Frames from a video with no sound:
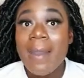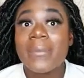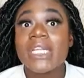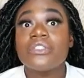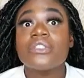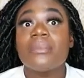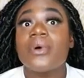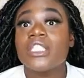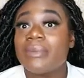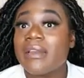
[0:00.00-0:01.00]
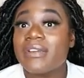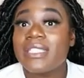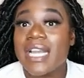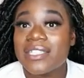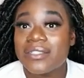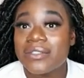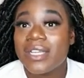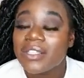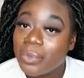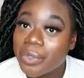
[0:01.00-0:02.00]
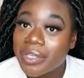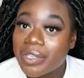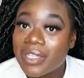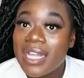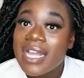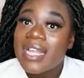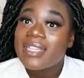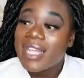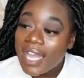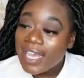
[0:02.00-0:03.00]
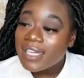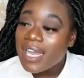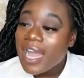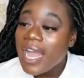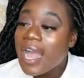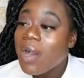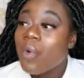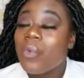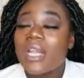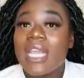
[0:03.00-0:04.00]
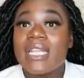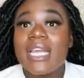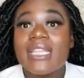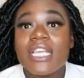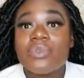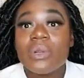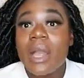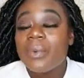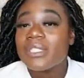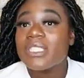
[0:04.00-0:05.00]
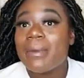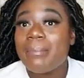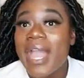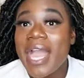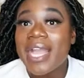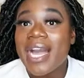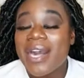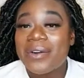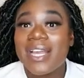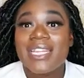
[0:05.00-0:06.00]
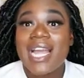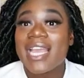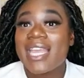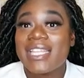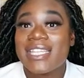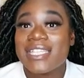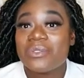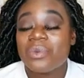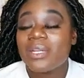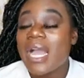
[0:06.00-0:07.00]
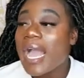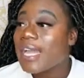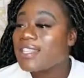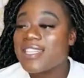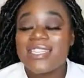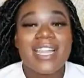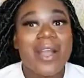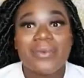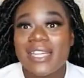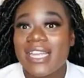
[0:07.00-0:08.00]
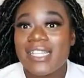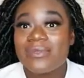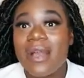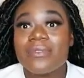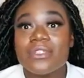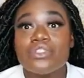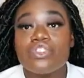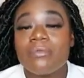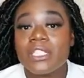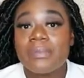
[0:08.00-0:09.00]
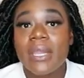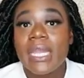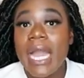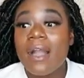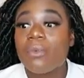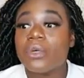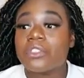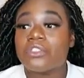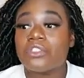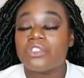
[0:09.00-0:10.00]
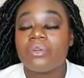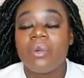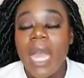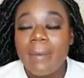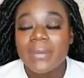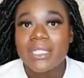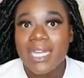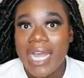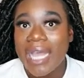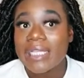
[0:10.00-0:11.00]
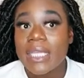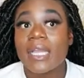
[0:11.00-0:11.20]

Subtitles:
but this was the most painful tattoo in the world. Then when he did this one, I wanted to back out and not get this one. I did not want to get this one. I was in so much pain. I was traumatized.